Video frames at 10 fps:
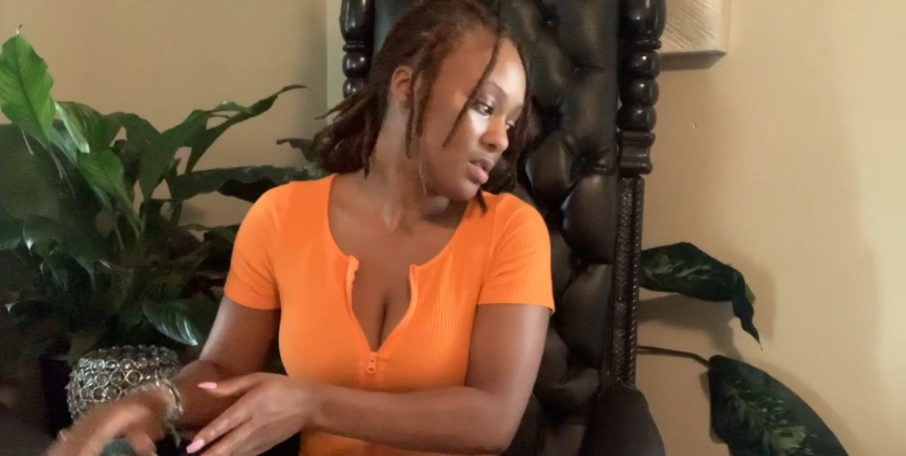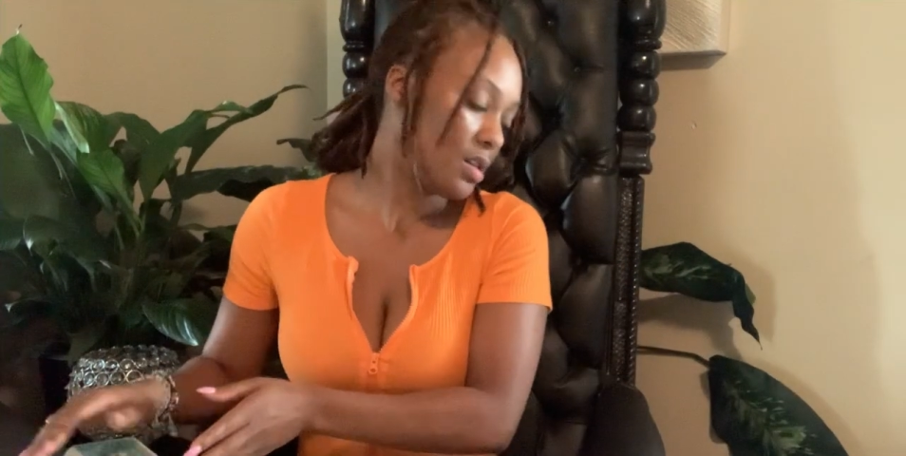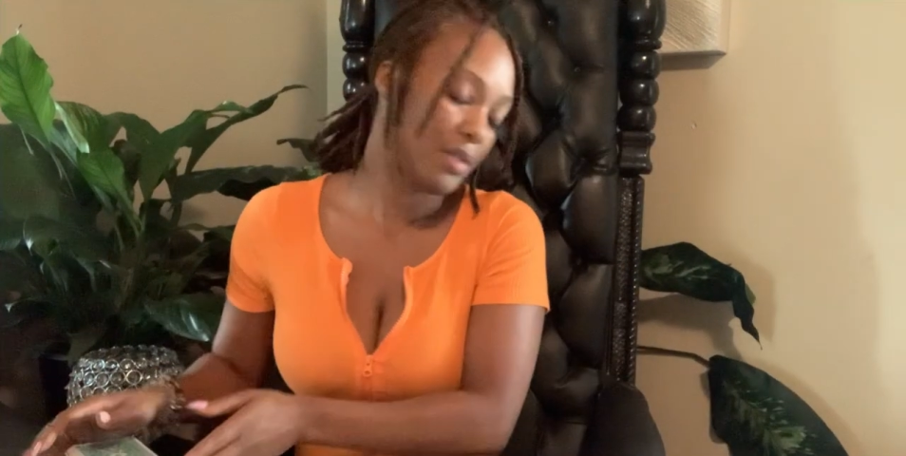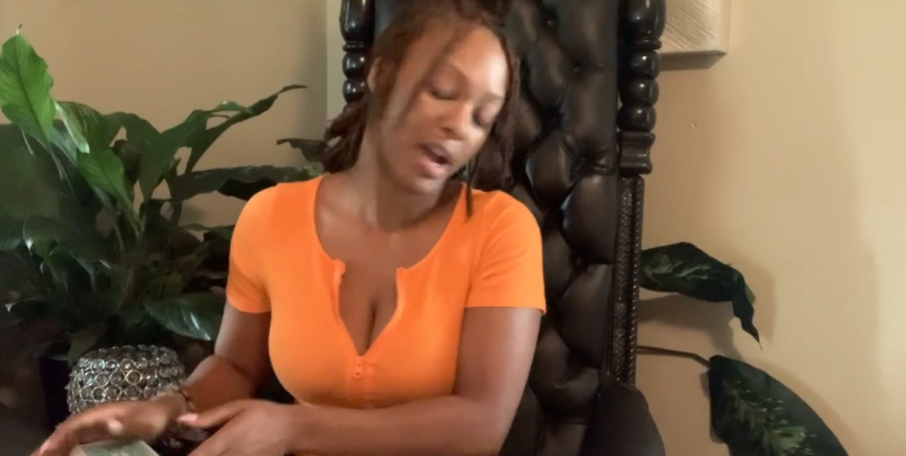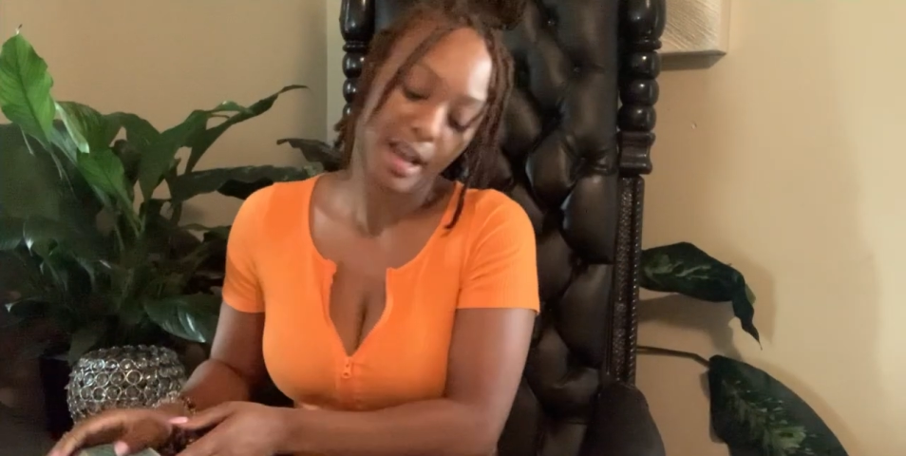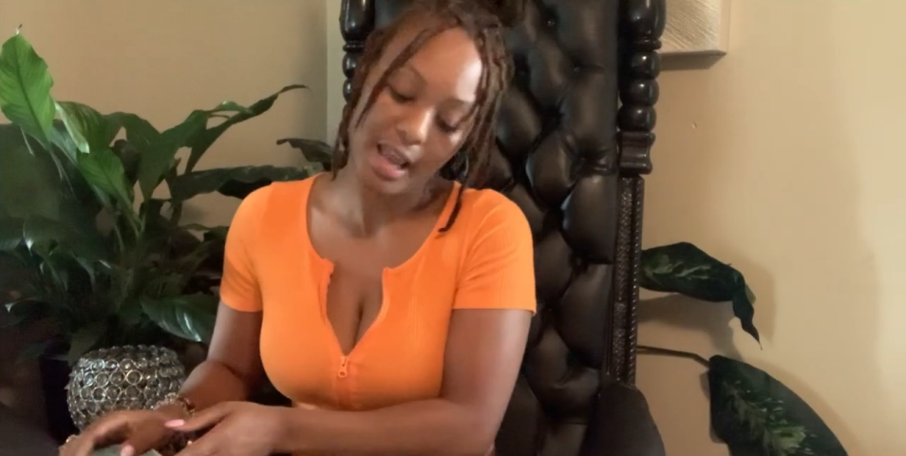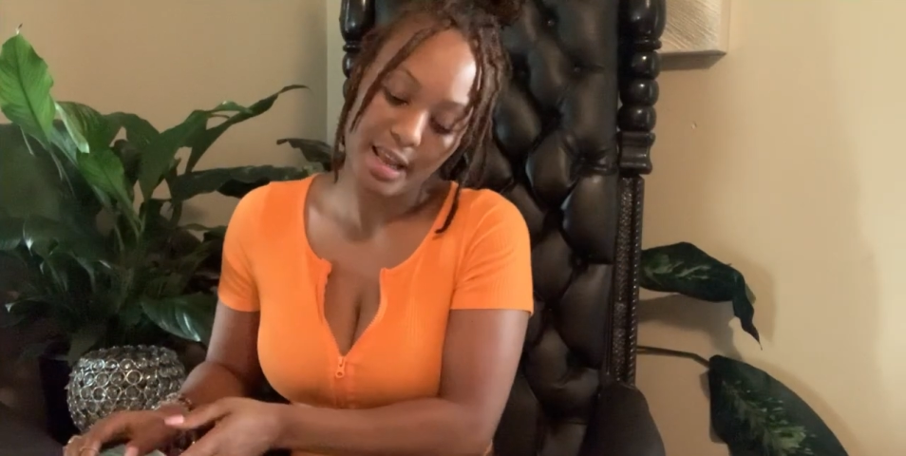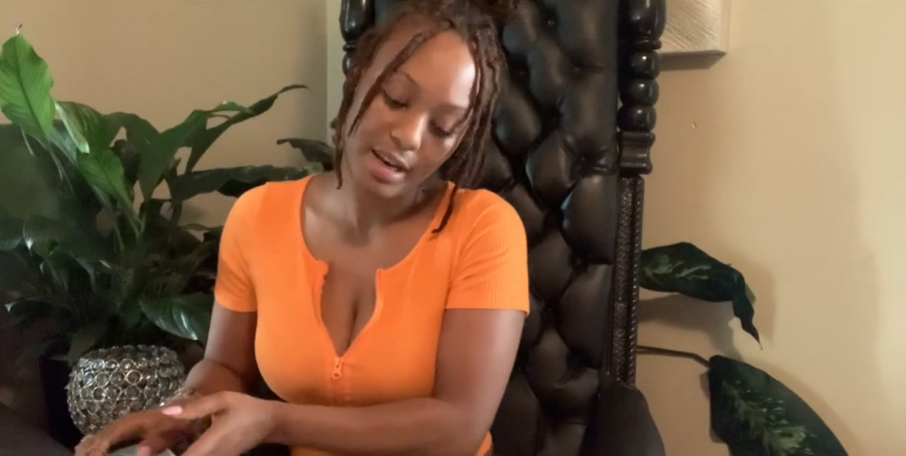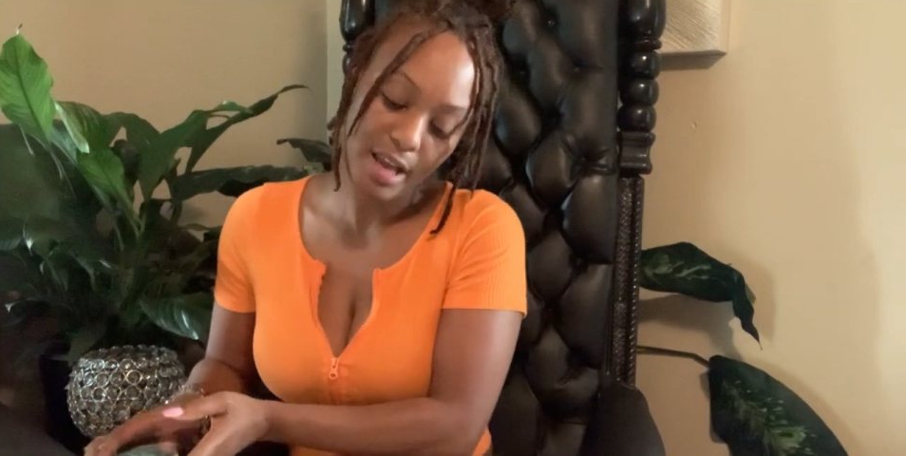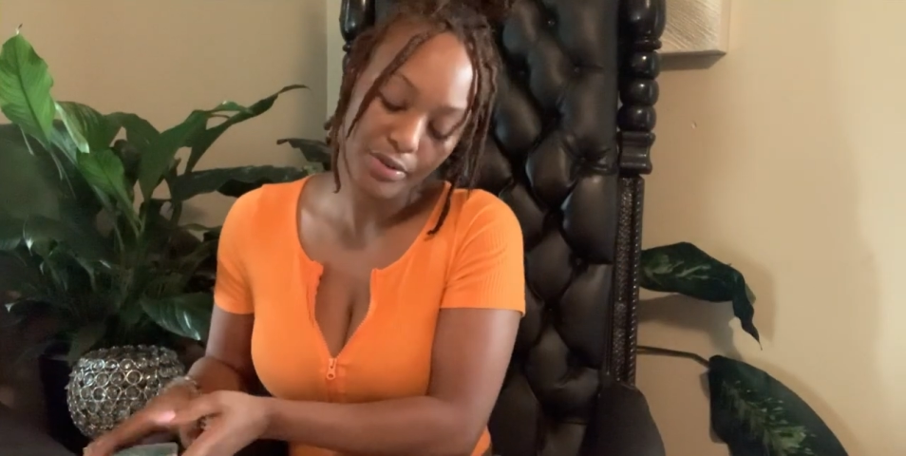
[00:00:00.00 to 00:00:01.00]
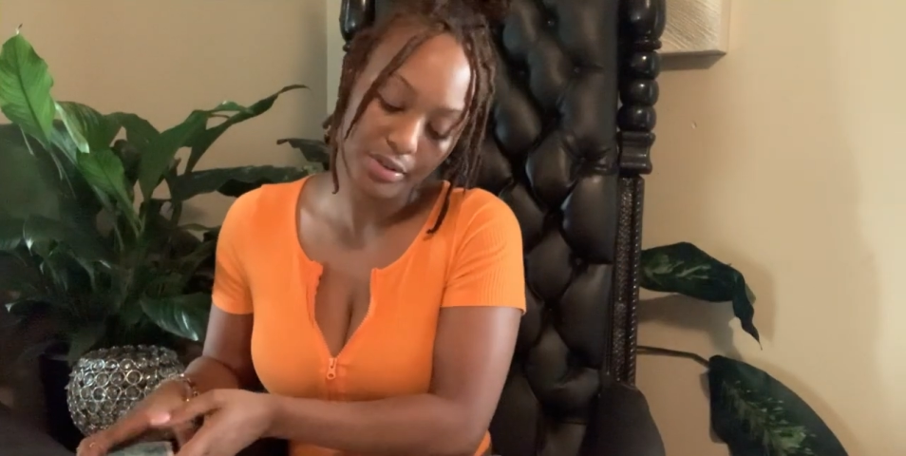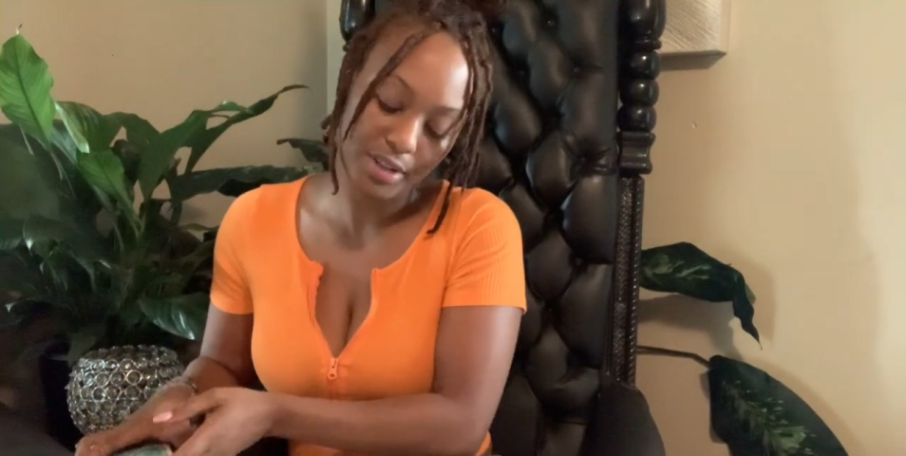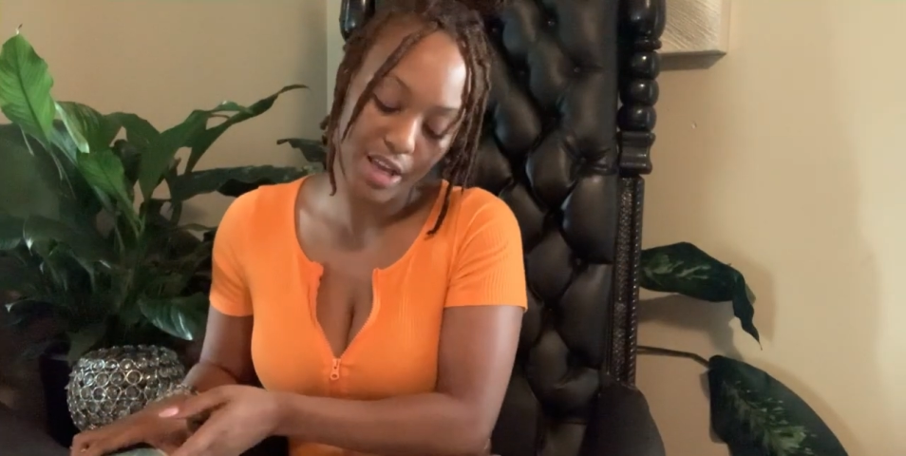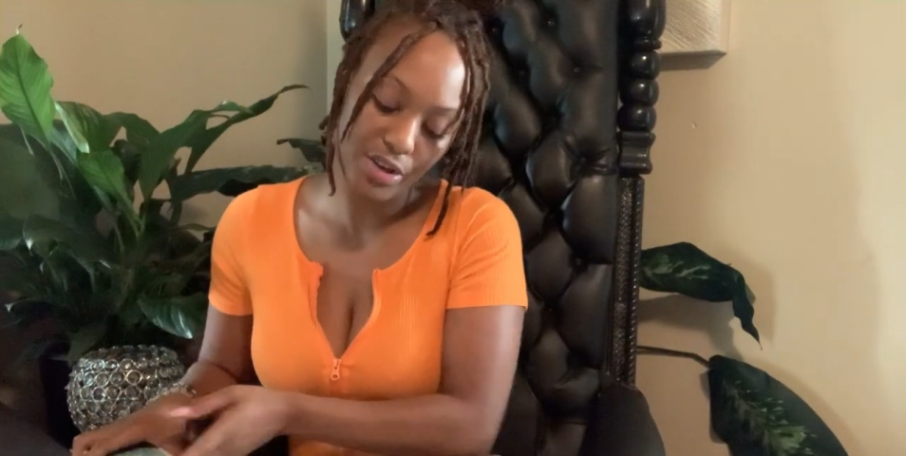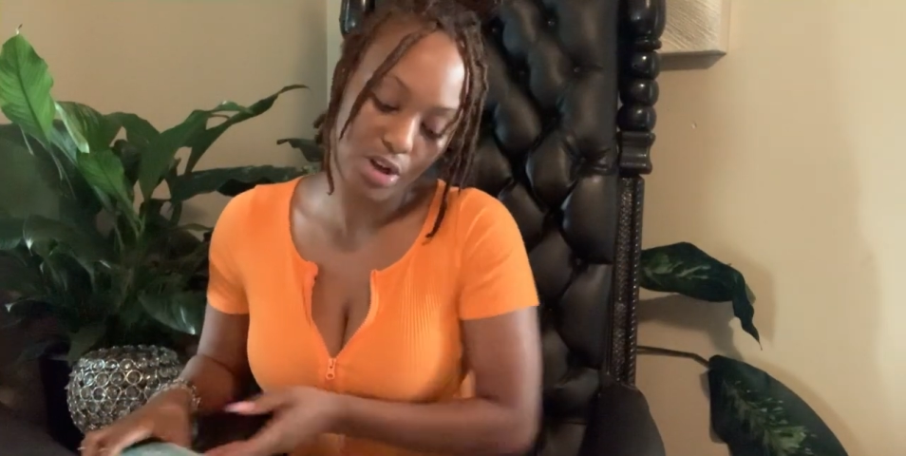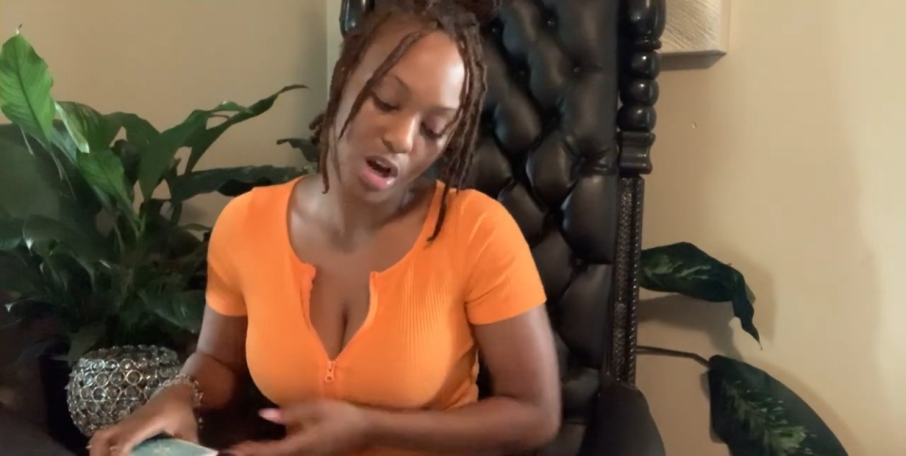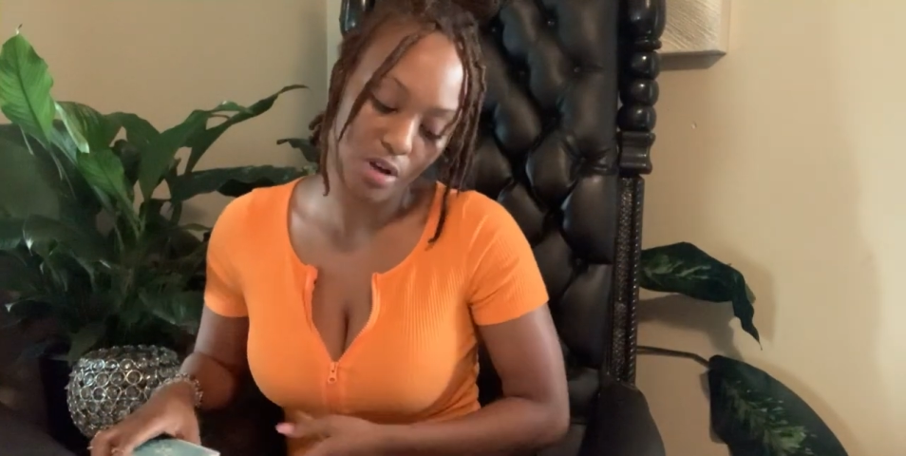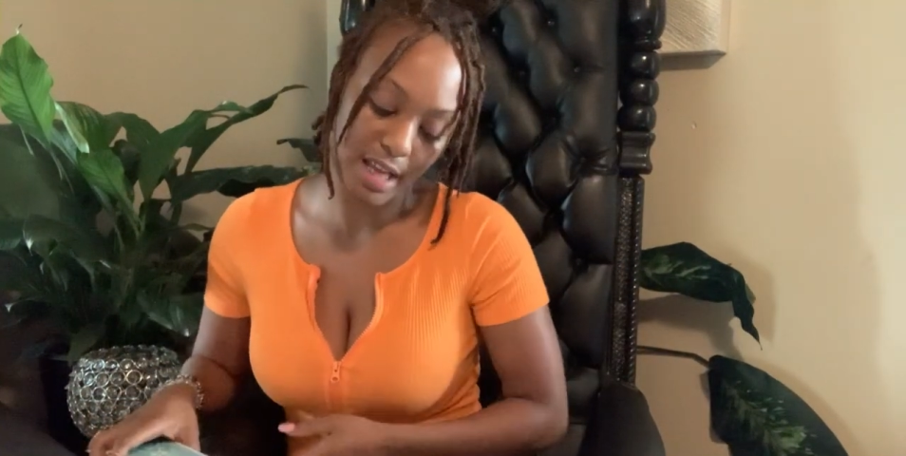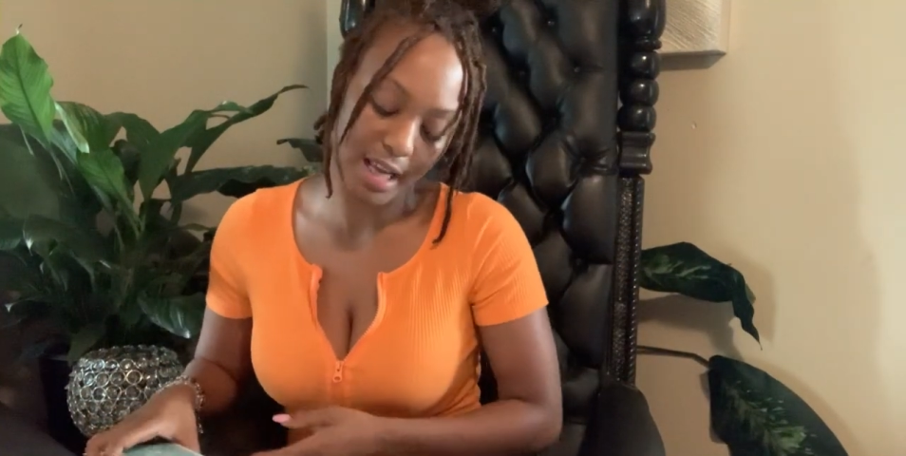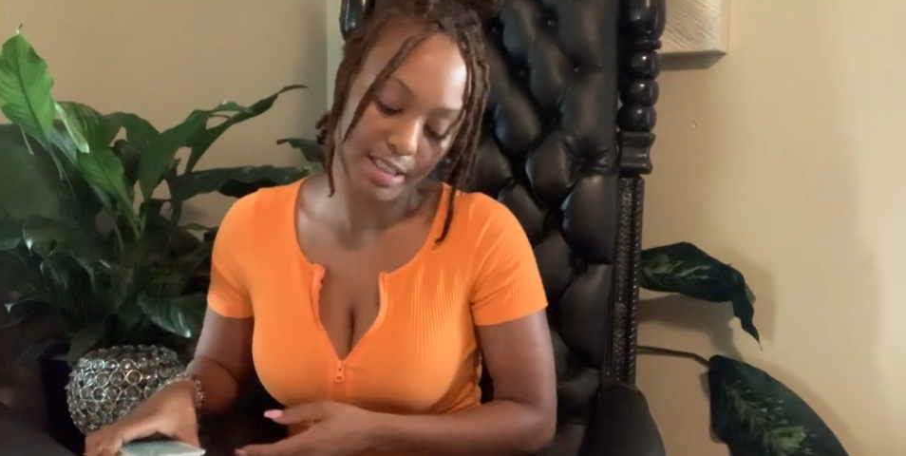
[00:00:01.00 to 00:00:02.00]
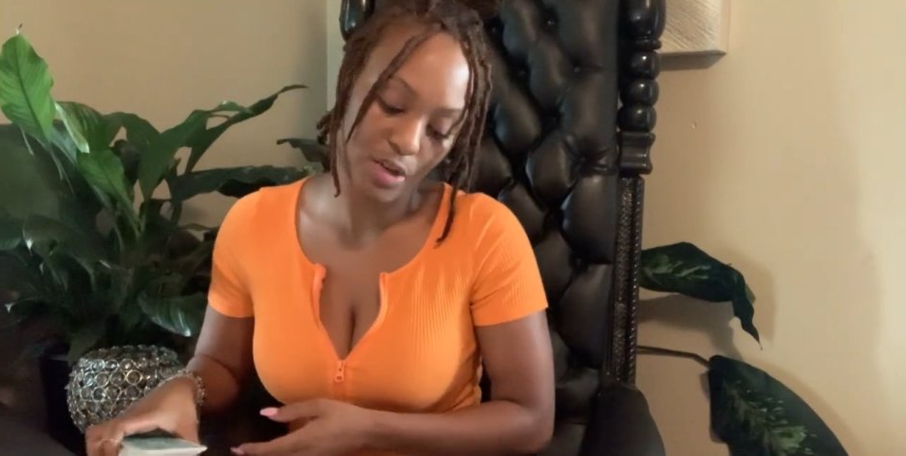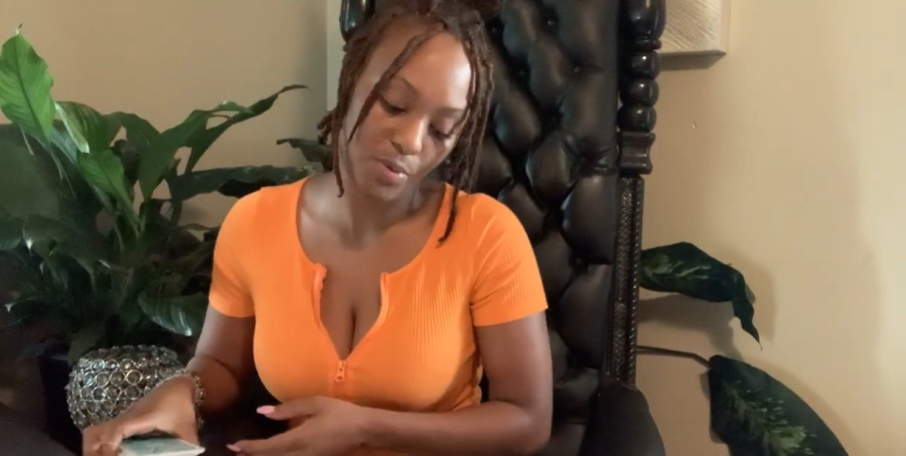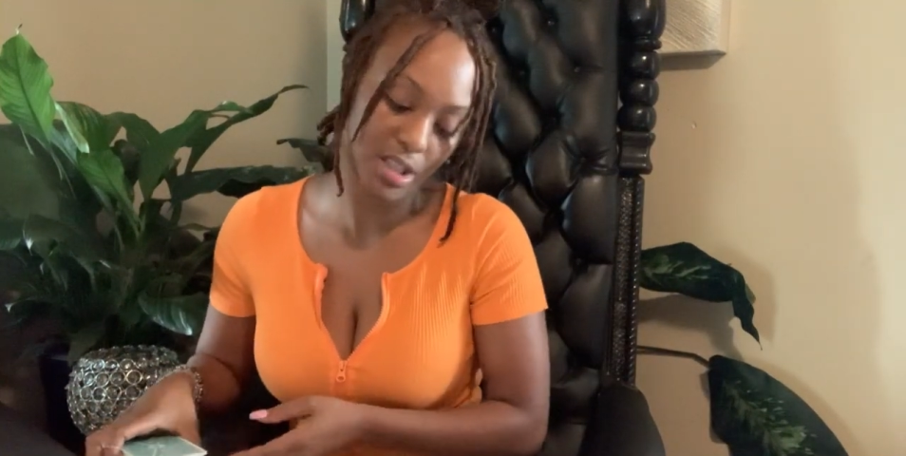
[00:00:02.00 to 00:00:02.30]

Okay? And another thing, you know, like I said,